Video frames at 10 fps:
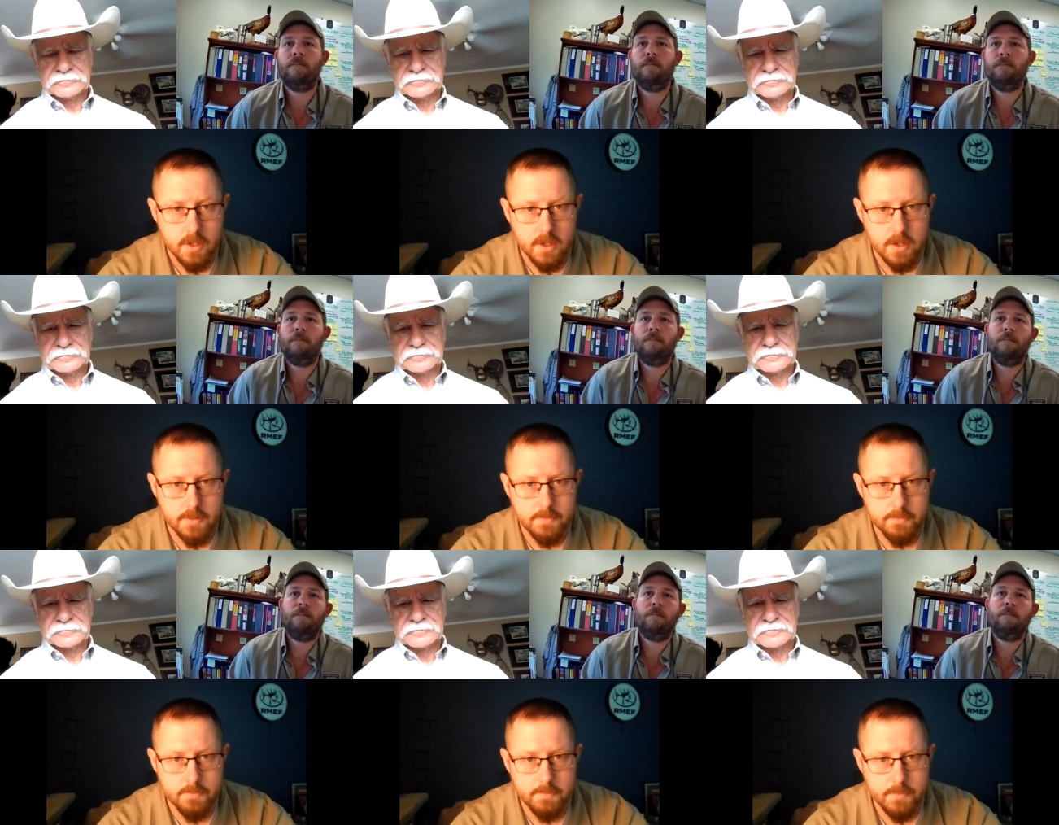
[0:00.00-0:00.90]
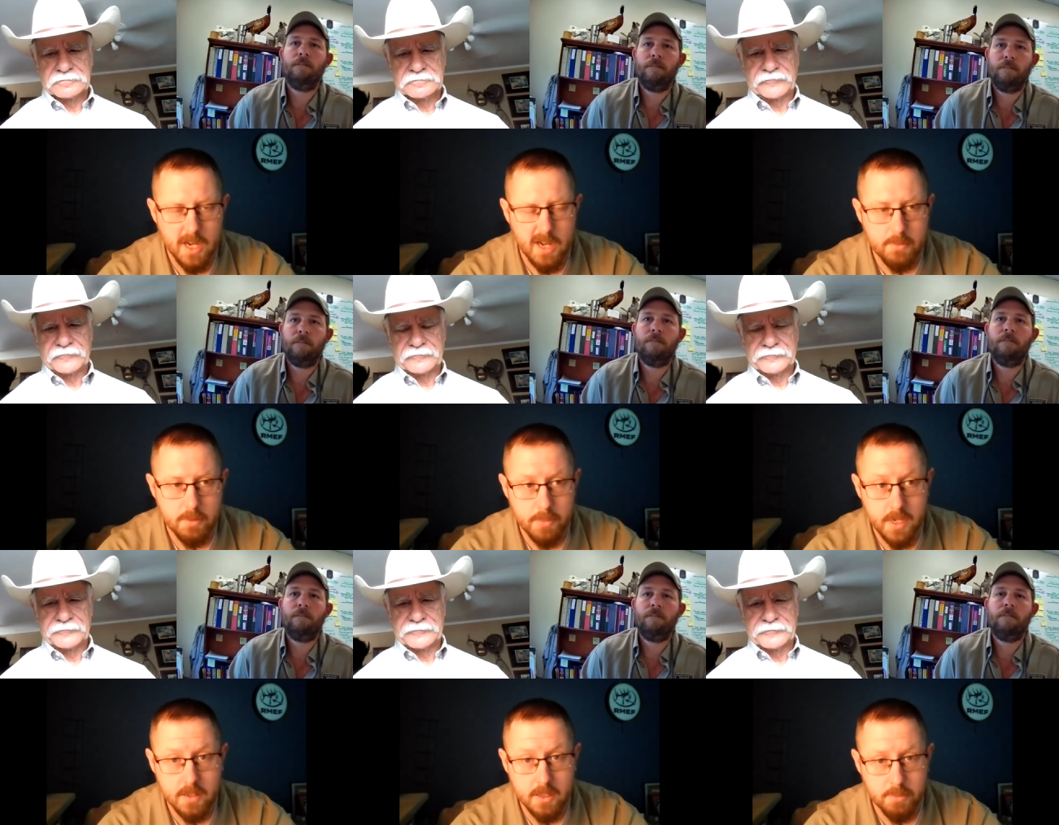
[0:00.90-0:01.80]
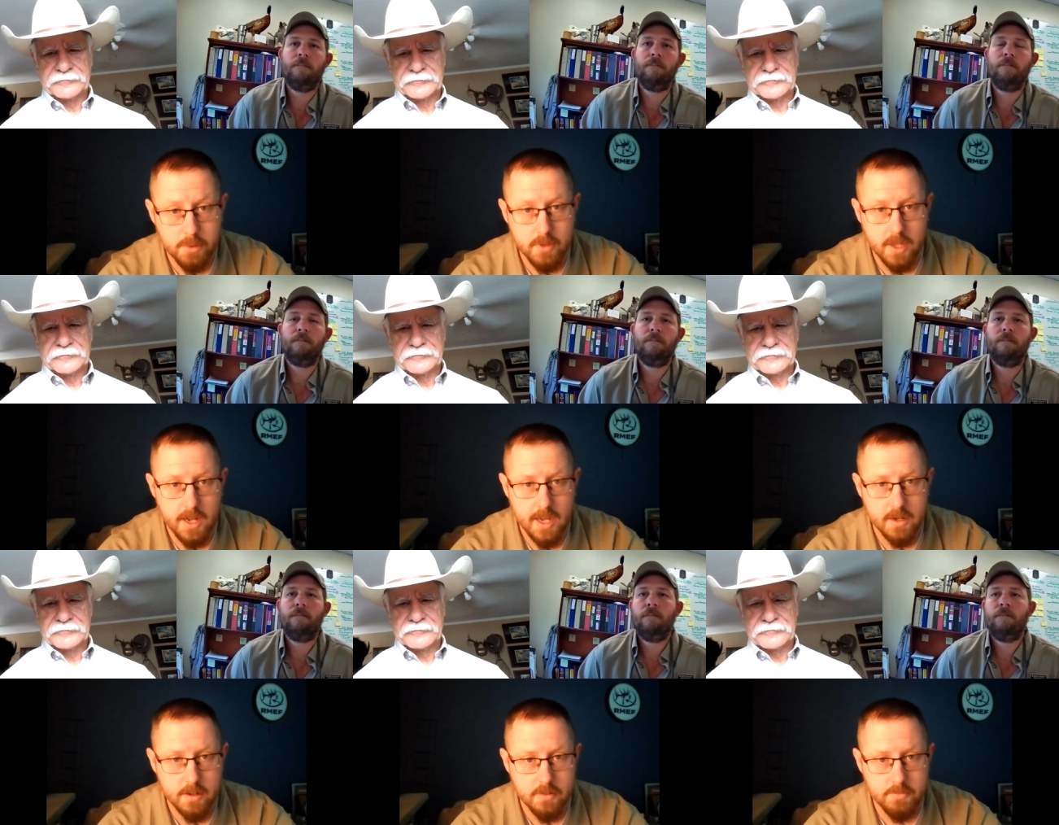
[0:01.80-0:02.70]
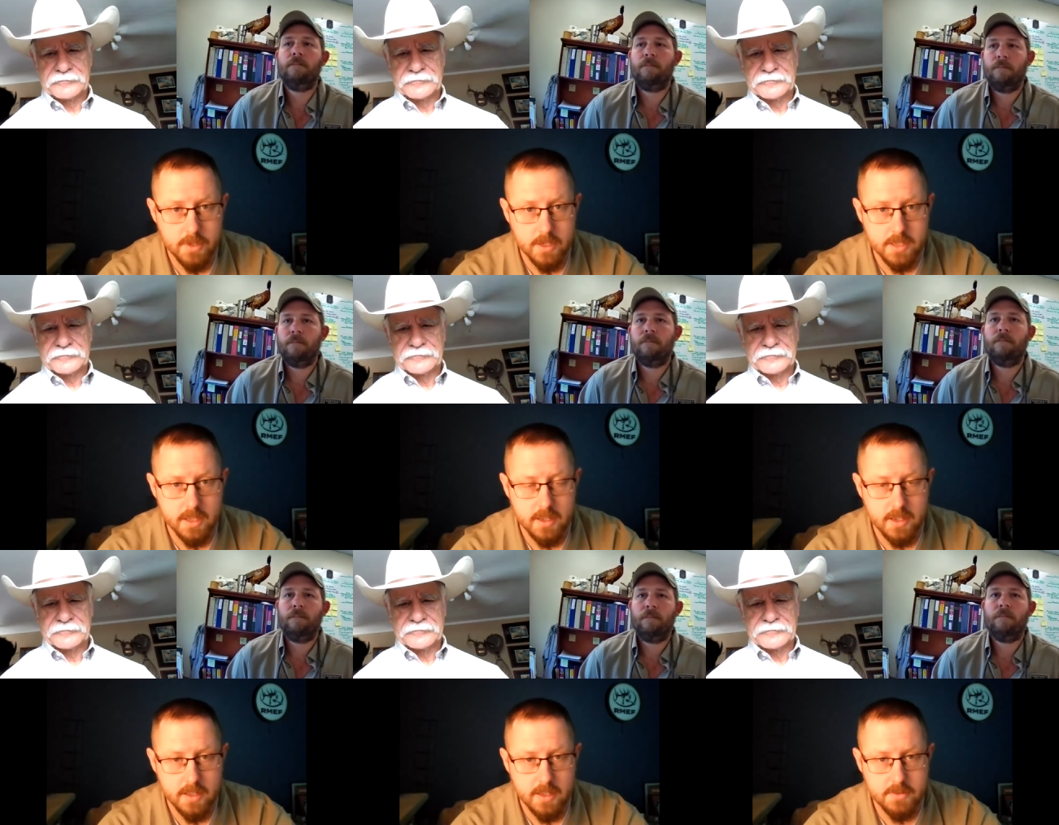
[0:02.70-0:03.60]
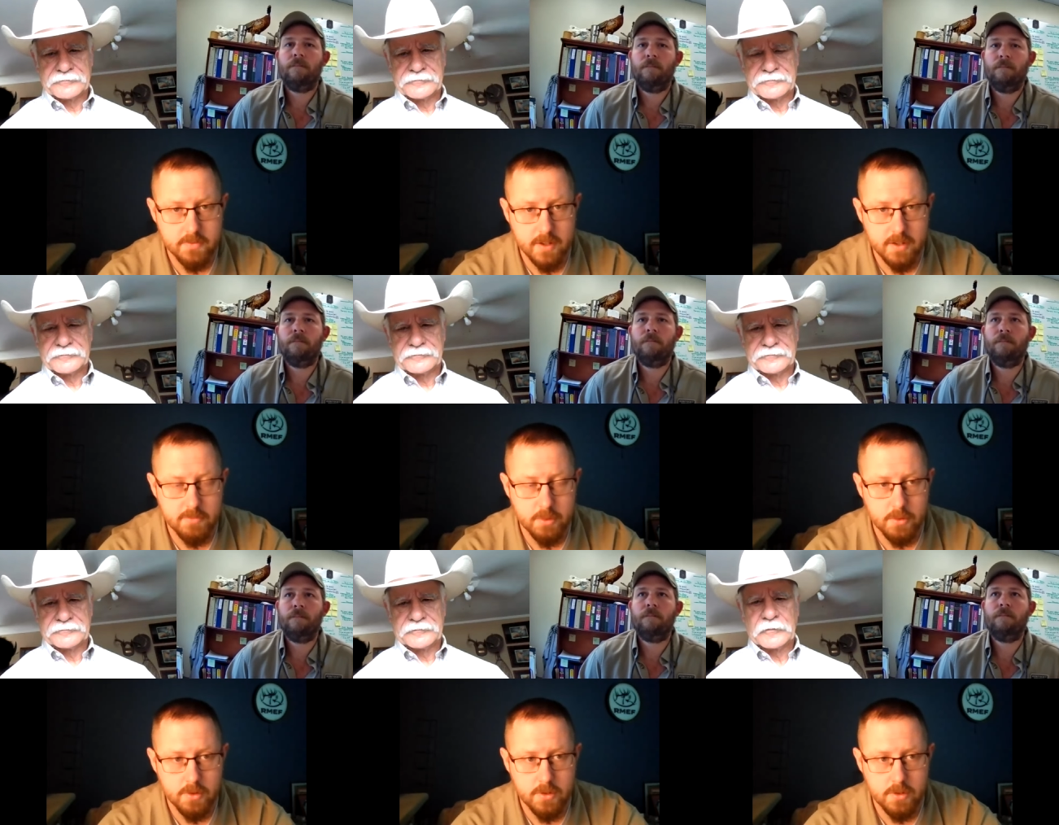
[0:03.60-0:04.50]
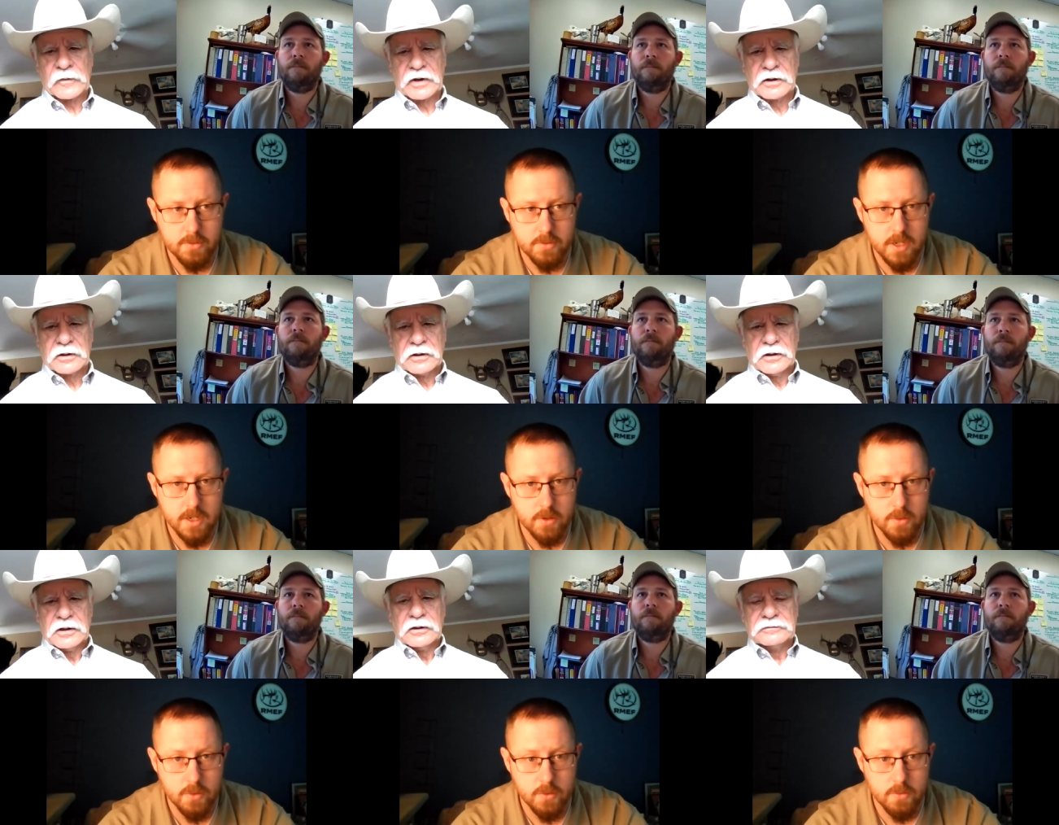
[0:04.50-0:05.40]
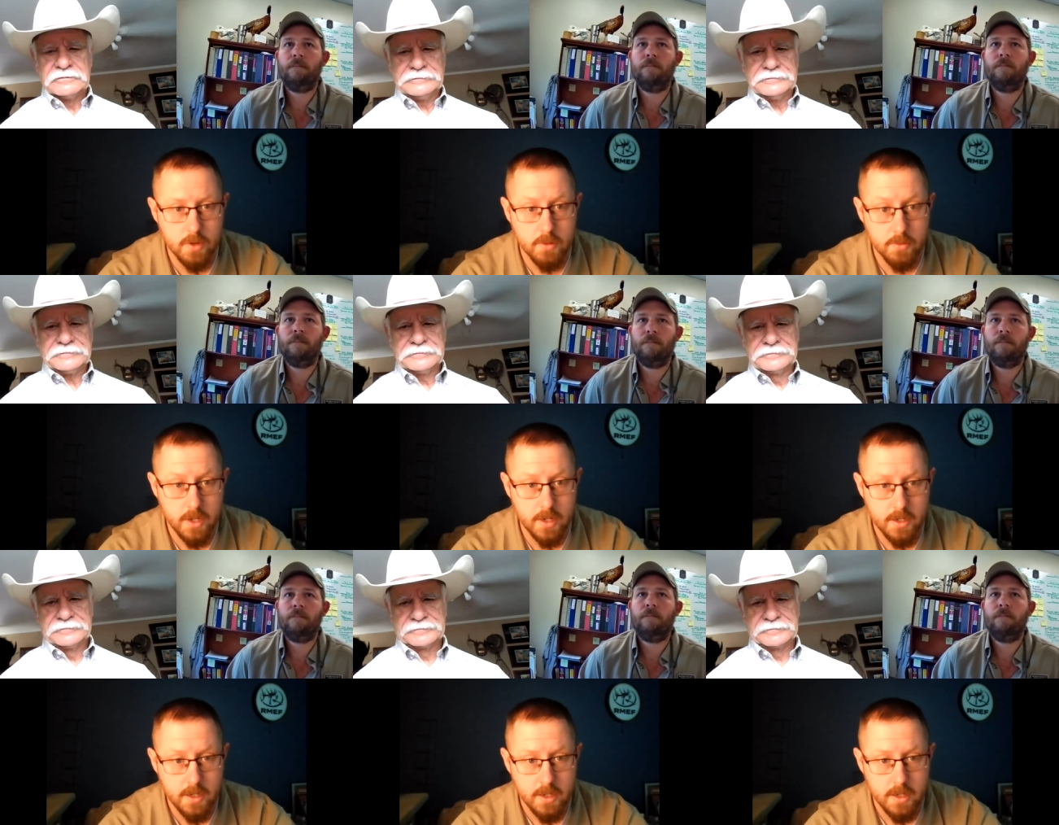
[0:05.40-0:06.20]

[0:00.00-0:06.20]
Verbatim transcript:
Speaker 1: Um, I immediately pull that hide off because I think that's very important to get it cool right away.